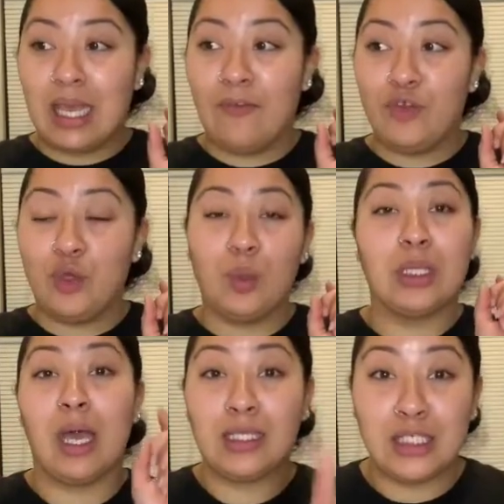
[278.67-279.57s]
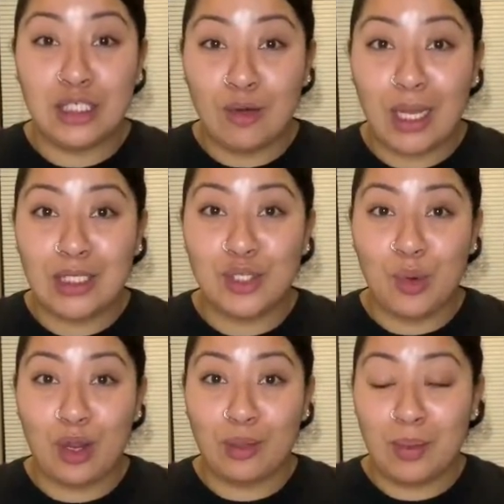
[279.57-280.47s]
if you would like to donate to
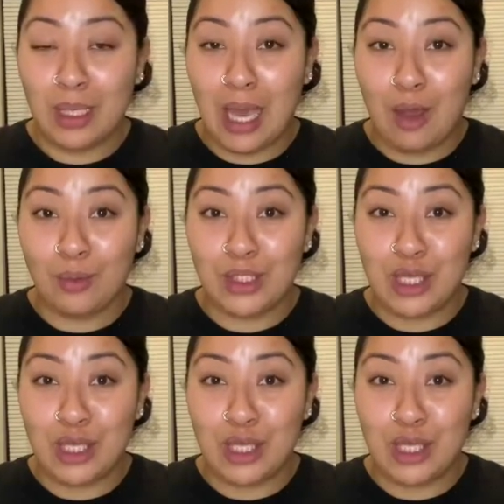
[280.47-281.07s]
our community outreach